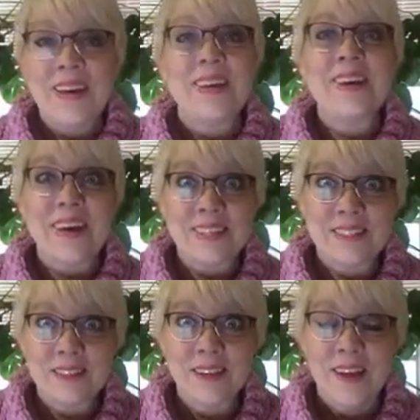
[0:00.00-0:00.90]

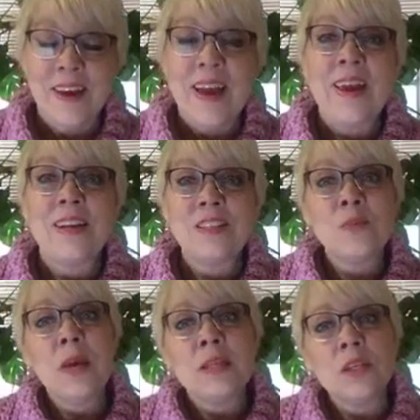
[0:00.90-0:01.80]
Yes, and it's
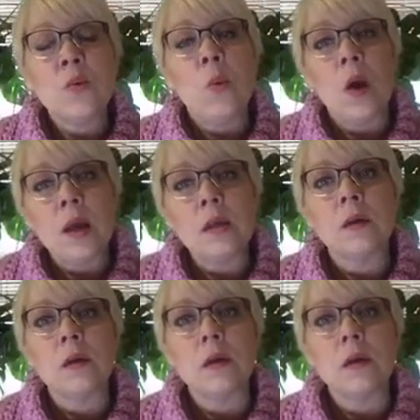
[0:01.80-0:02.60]
amazing what